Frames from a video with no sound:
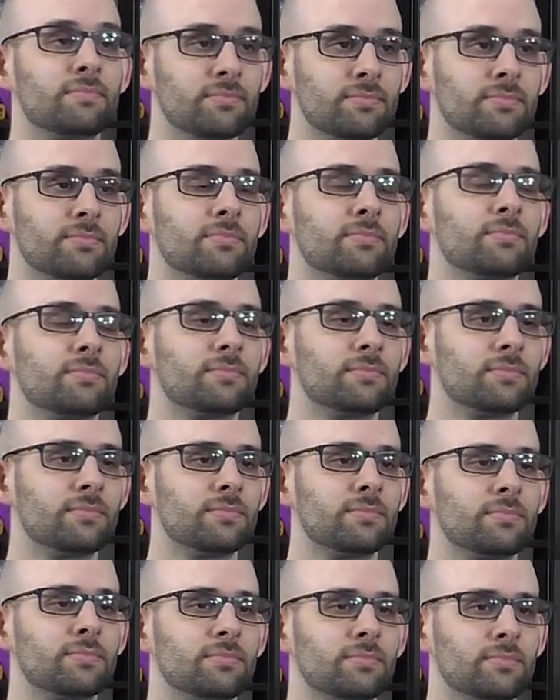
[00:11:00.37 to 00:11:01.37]

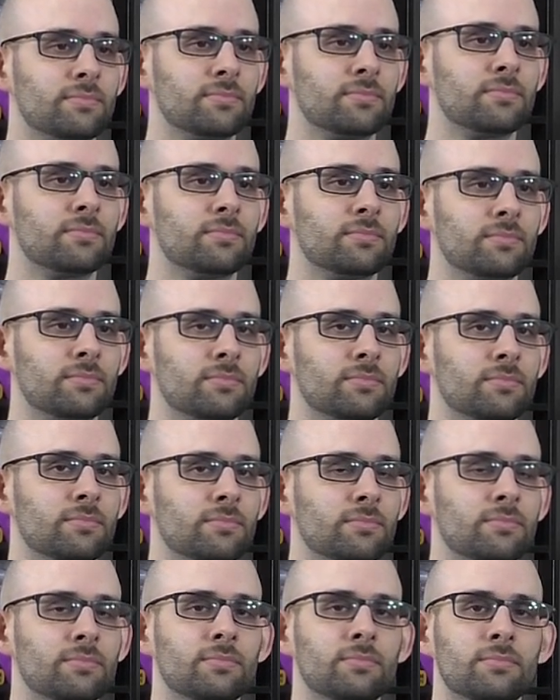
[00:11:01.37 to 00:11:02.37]

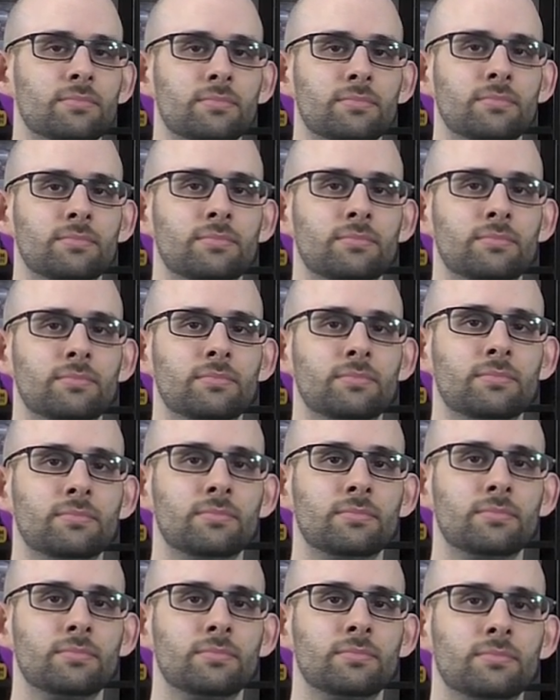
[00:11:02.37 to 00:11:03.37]

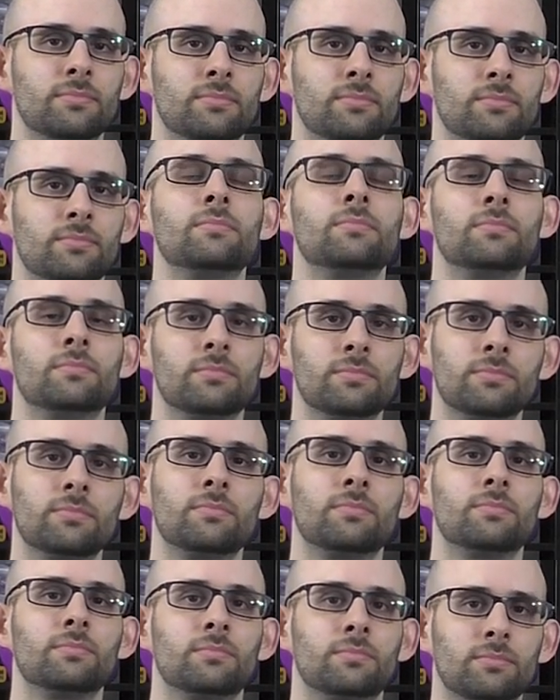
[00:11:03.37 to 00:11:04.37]

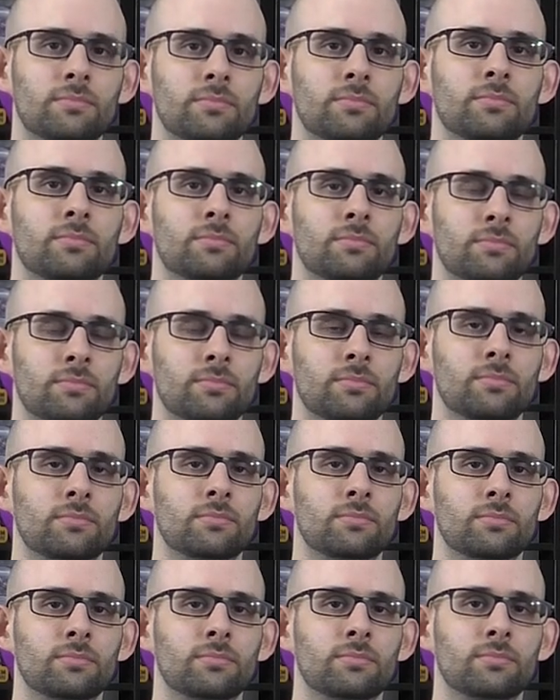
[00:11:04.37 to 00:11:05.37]

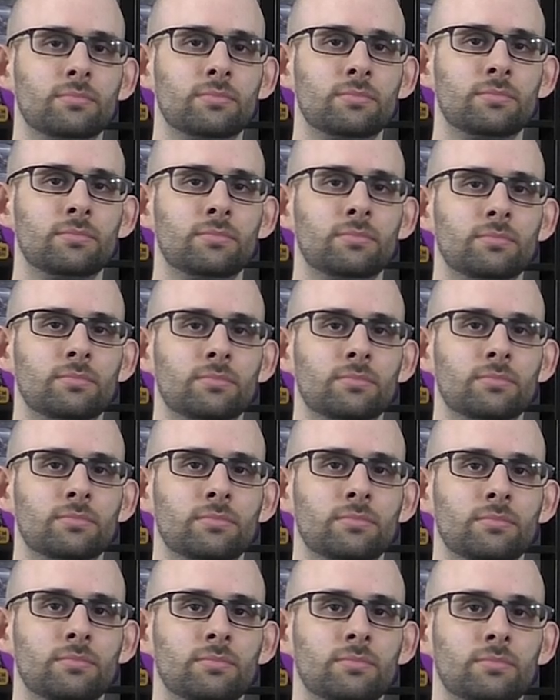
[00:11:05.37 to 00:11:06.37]

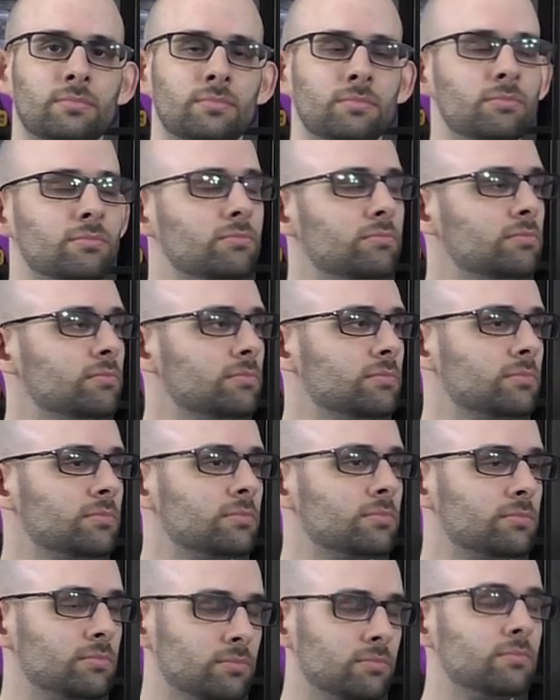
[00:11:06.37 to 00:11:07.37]

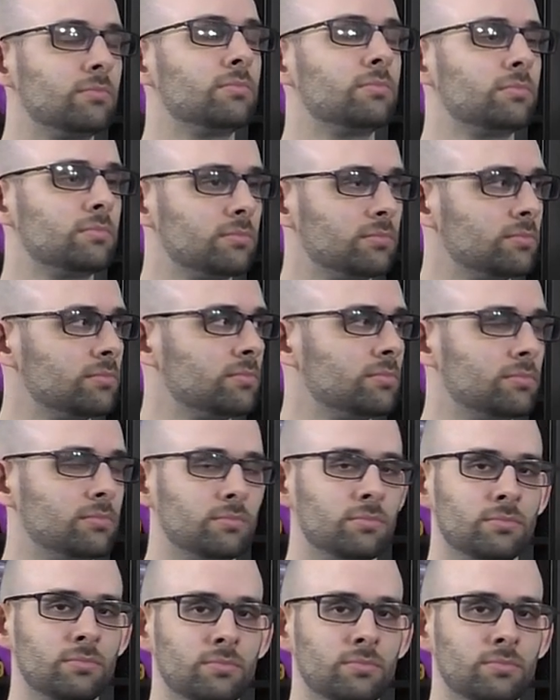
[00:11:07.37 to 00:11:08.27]
(silent)